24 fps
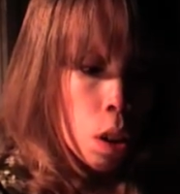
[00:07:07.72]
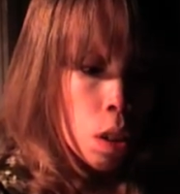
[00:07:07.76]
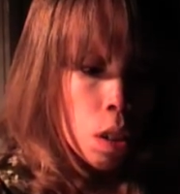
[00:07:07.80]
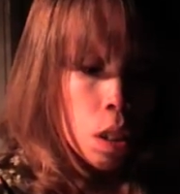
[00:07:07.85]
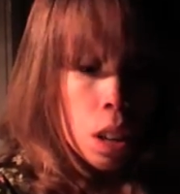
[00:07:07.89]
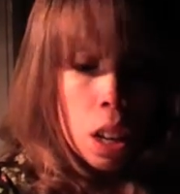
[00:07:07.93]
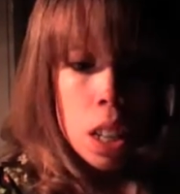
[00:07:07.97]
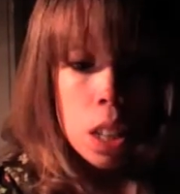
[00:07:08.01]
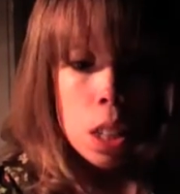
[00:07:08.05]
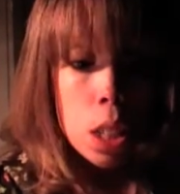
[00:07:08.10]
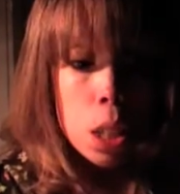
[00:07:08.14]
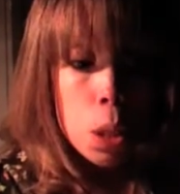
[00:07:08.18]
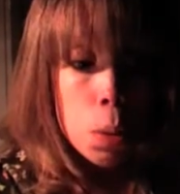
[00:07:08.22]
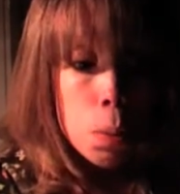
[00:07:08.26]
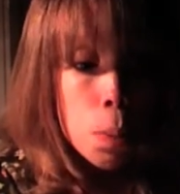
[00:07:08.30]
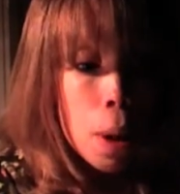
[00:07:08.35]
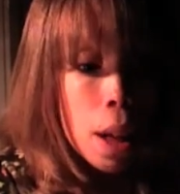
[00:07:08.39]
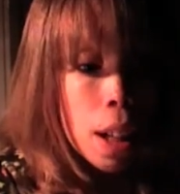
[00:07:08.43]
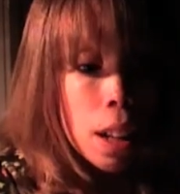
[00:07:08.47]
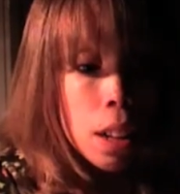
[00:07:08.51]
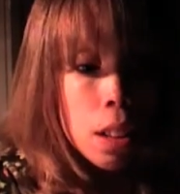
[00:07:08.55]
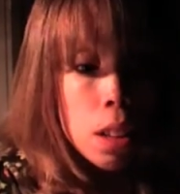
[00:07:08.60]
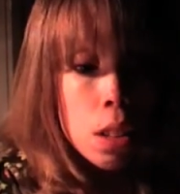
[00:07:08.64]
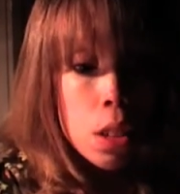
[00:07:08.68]
any
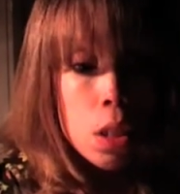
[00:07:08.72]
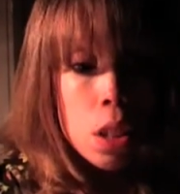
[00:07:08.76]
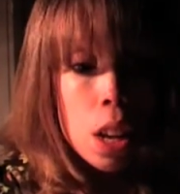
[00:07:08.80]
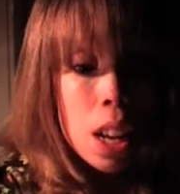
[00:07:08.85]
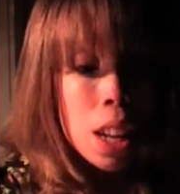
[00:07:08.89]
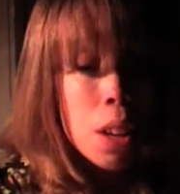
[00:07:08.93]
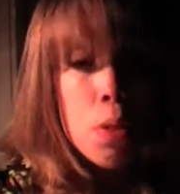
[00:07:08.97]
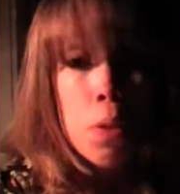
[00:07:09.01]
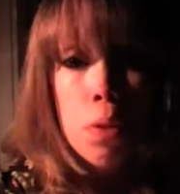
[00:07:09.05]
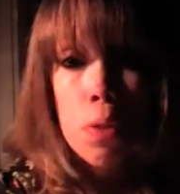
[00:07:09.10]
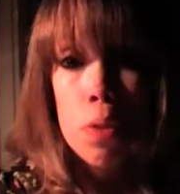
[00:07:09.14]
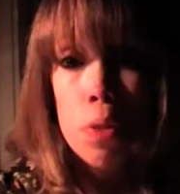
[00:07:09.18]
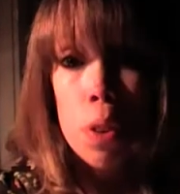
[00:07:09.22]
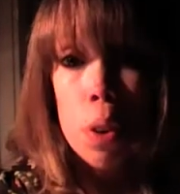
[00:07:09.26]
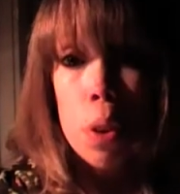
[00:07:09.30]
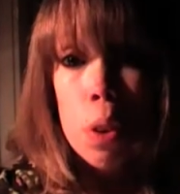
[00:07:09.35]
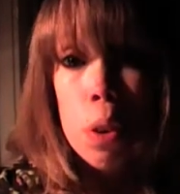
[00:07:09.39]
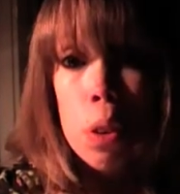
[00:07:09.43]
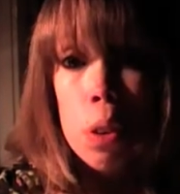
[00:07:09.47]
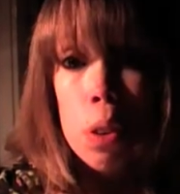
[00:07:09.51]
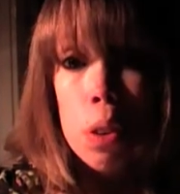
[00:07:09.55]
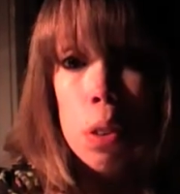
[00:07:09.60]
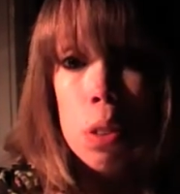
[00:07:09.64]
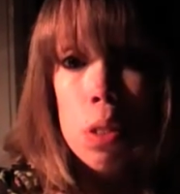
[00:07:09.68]
smells, any
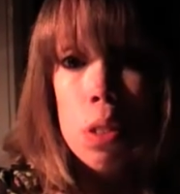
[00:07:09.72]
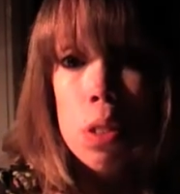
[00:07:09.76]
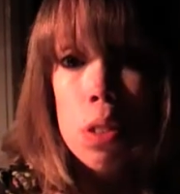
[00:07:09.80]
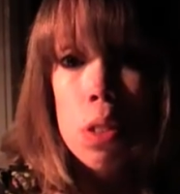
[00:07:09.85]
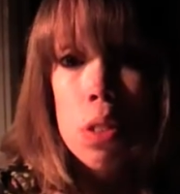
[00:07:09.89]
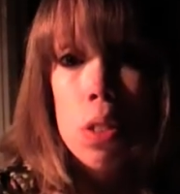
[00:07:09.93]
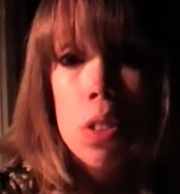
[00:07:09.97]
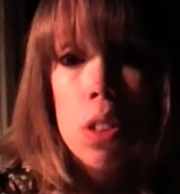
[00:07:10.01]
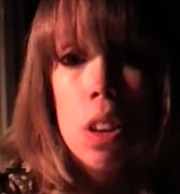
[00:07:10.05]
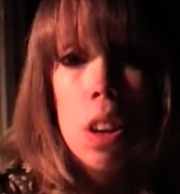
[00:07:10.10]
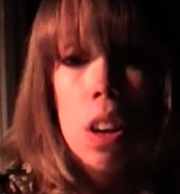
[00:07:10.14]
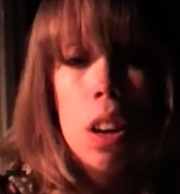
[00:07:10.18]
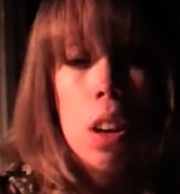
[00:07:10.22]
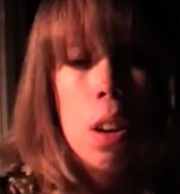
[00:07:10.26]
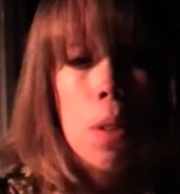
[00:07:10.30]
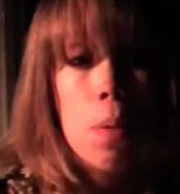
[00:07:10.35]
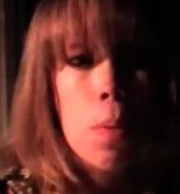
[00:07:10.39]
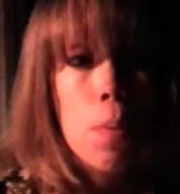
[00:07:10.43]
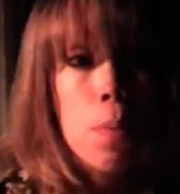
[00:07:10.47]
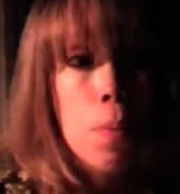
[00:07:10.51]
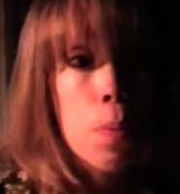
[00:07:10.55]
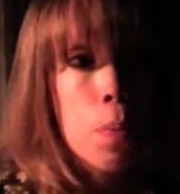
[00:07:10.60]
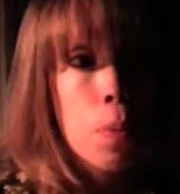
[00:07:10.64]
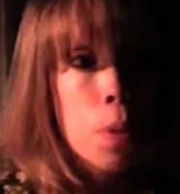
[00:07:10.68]
foods,
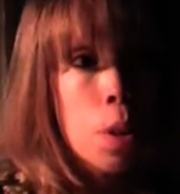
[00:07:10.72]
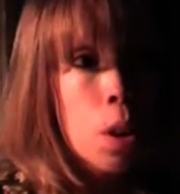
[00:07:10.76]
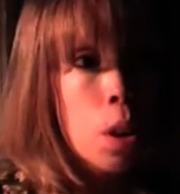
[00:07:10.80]
um,